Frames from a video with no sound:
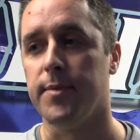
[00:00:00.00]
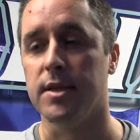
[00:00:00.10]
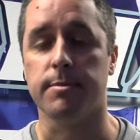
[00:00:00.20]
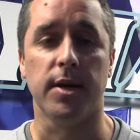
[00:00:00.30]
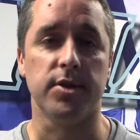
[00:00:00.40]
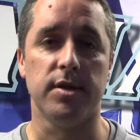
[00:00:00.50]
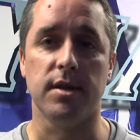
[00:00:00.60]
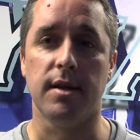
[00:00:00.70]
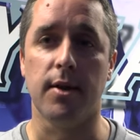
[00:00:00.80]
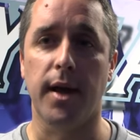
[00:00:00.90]
Especially
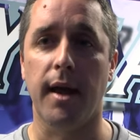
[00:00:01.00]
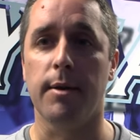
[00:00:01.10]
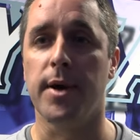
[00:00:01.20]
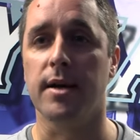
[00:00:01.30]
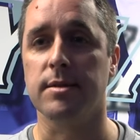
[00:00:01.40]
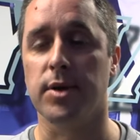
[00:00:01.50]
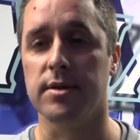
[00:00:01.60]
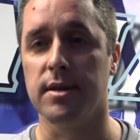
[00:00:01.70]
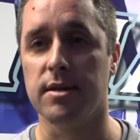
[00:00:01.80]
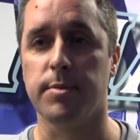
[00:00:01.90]
seeing how Canada basketball
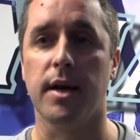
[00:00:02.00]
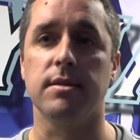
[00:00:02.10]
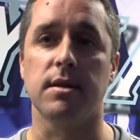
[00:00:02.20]
did this past